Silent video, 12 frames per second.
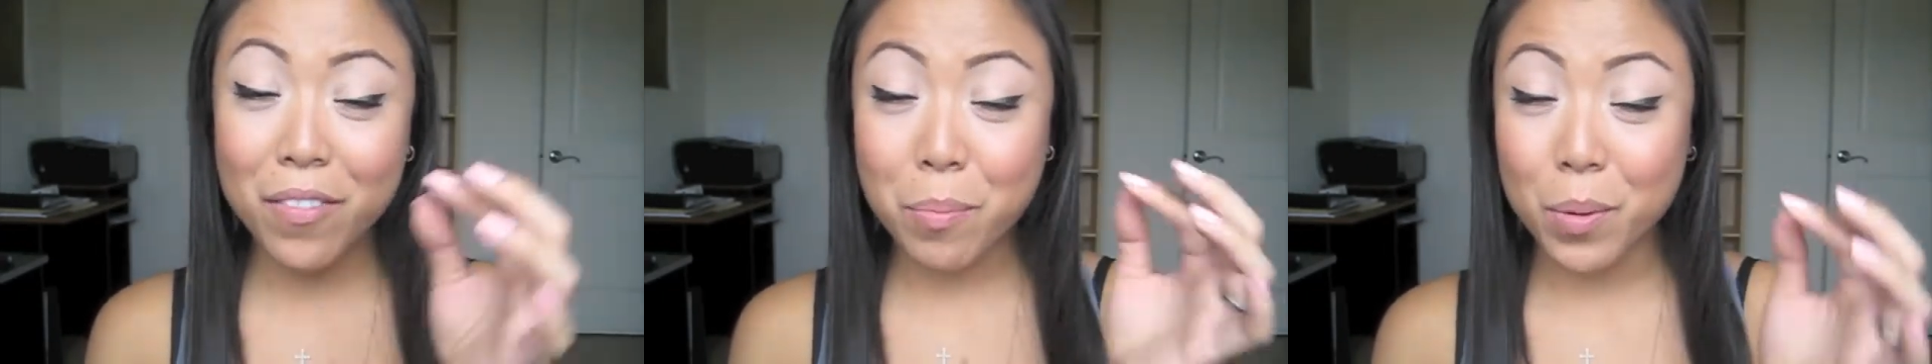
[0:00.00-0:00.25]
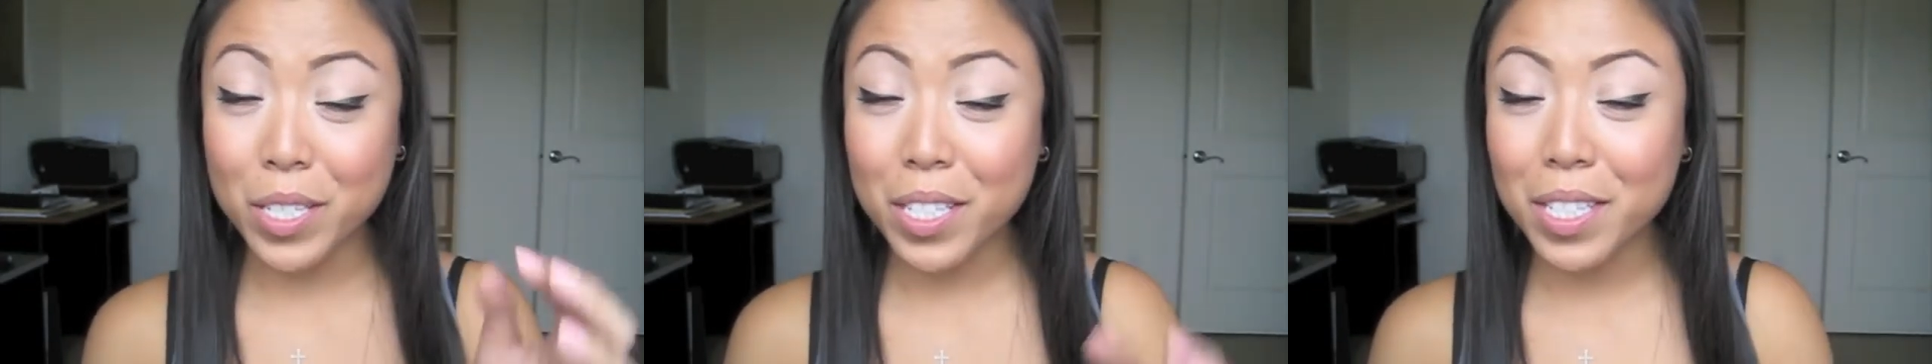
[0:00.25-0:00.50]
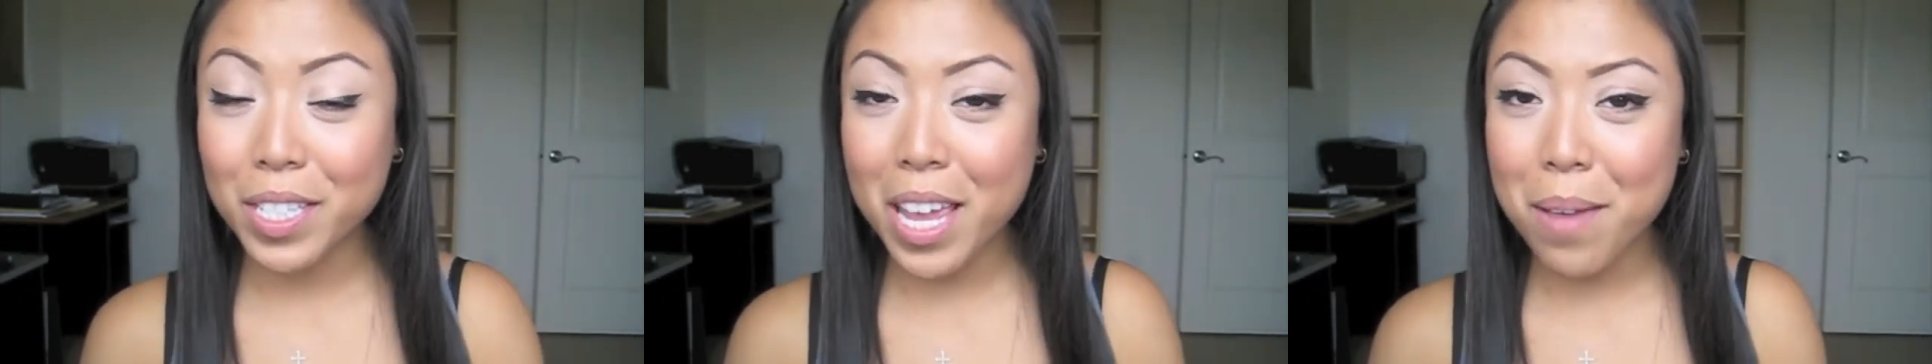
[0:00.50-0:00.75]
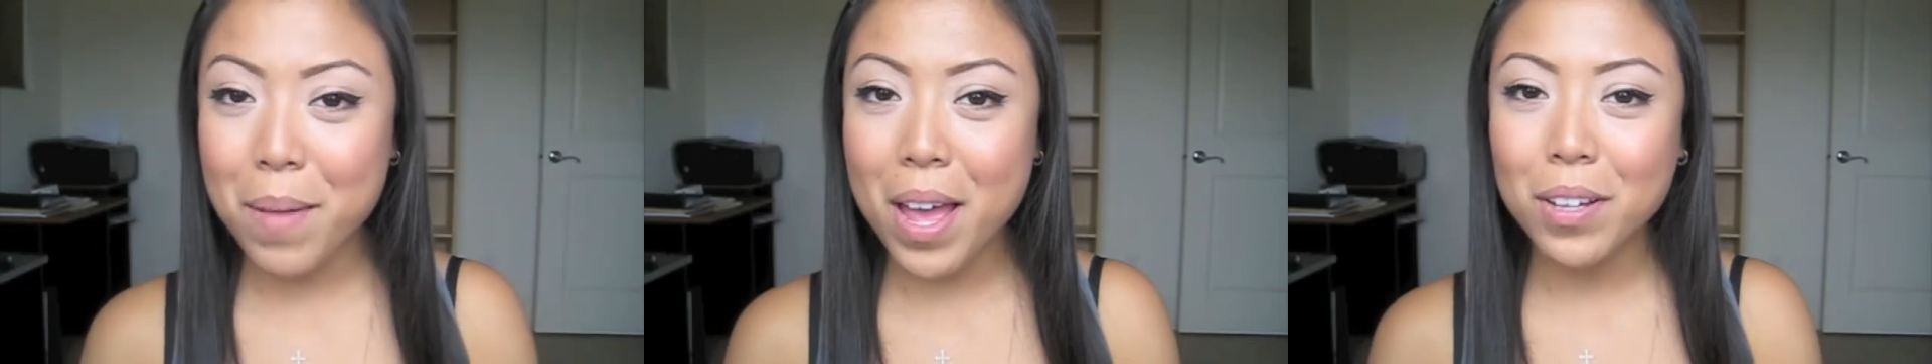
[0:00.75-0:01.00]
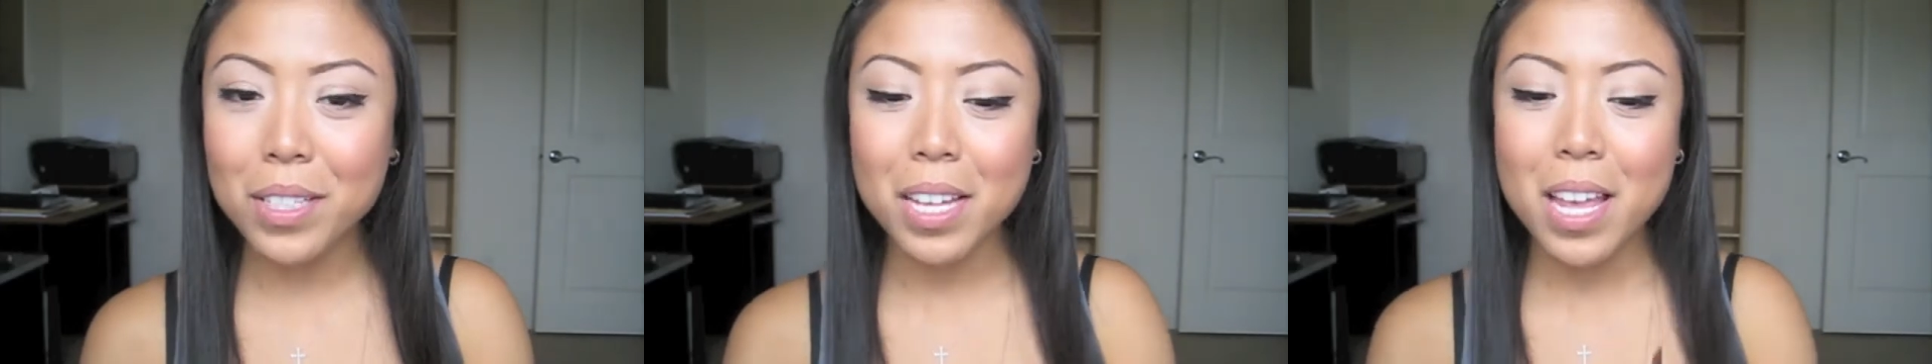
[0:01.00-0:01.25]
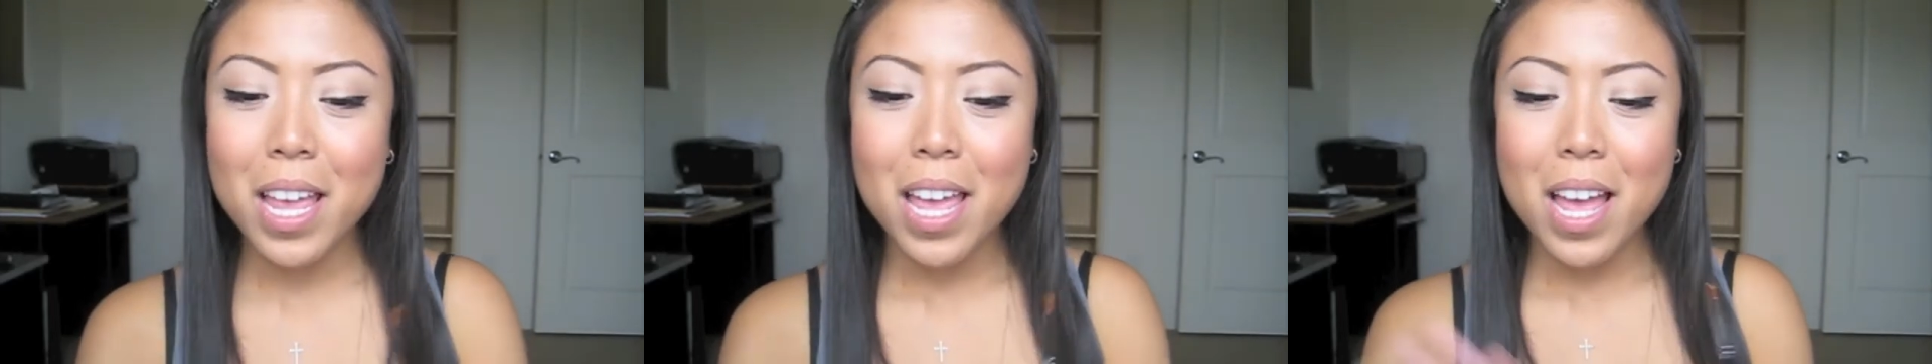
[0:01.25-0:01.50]
the bristles came out,
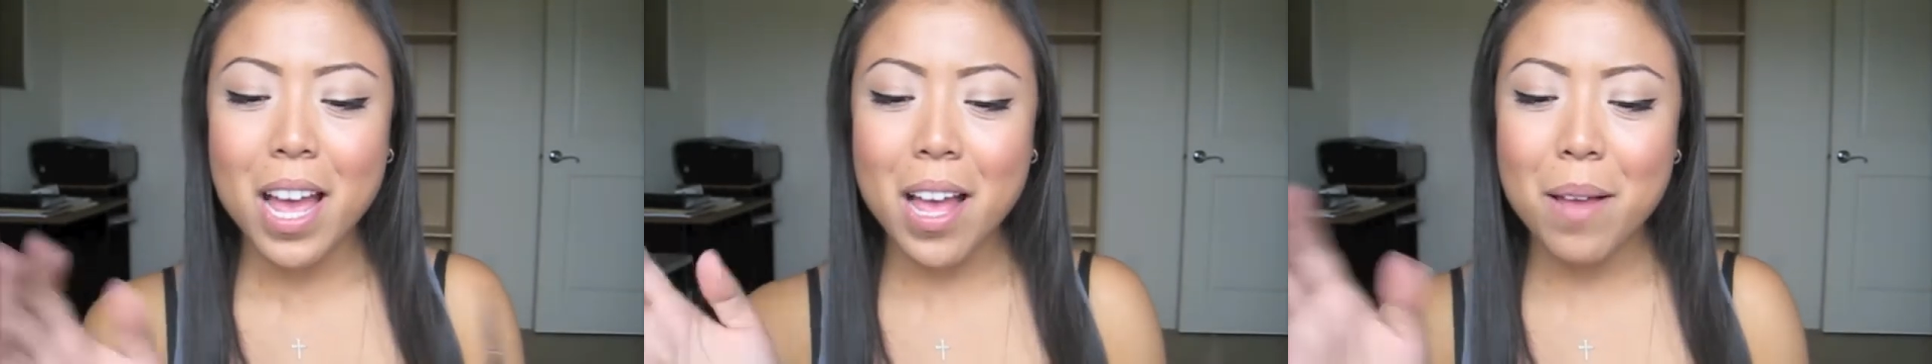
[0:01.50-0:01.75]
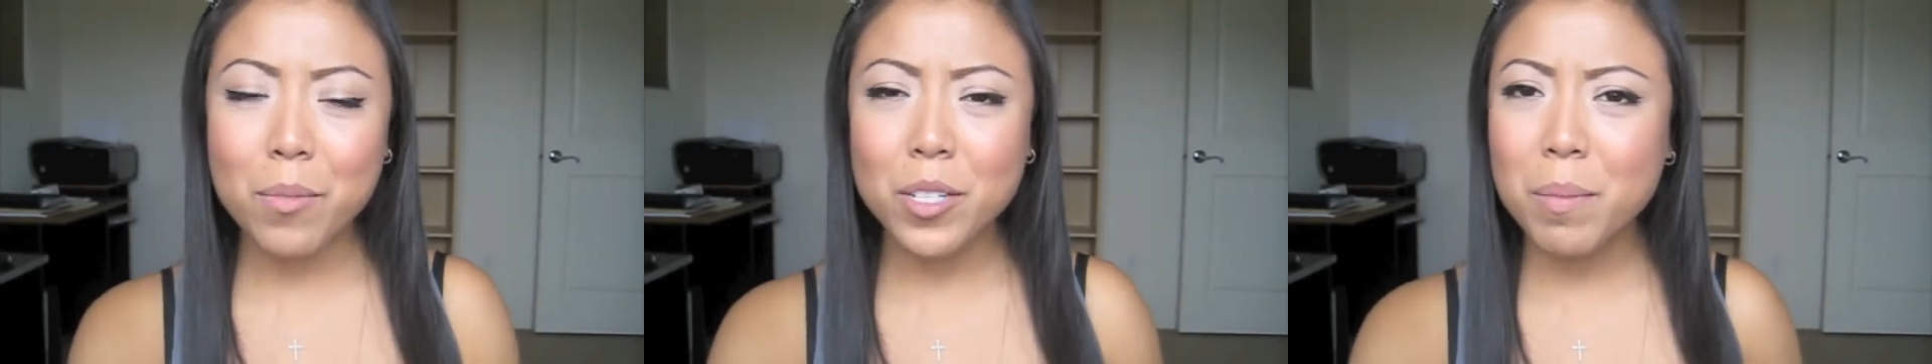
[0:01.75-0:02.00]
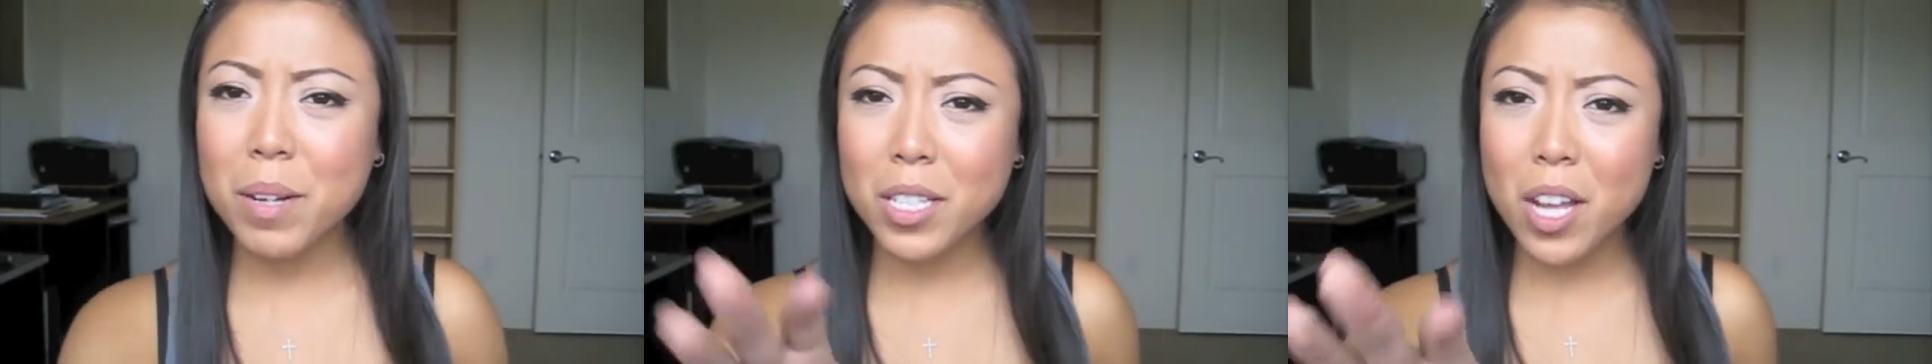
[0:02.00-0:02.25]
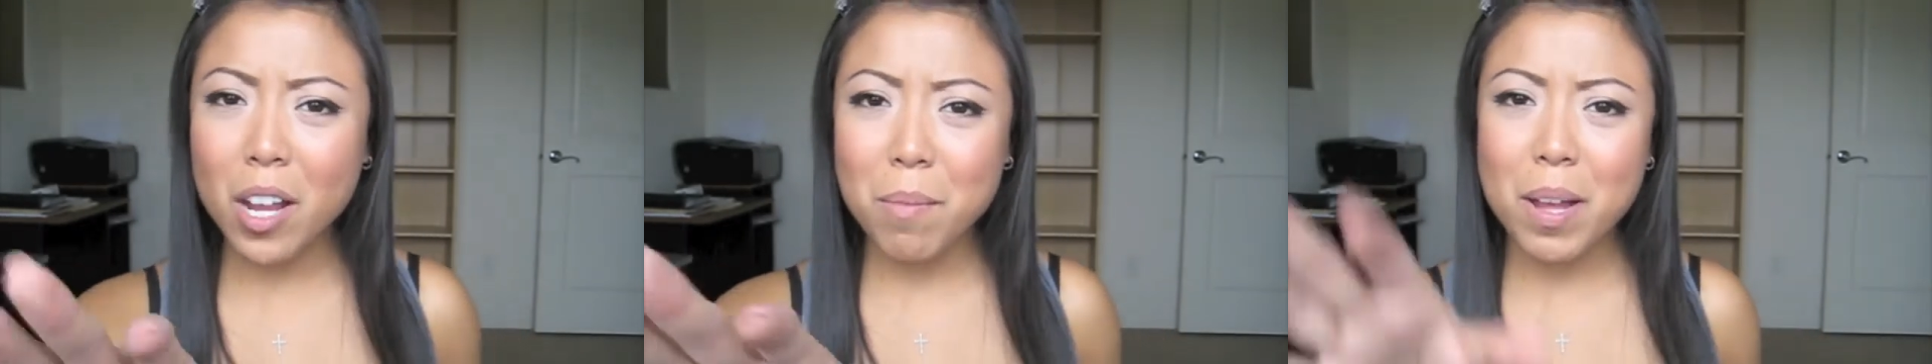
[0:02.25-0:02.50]
which I'm going to talk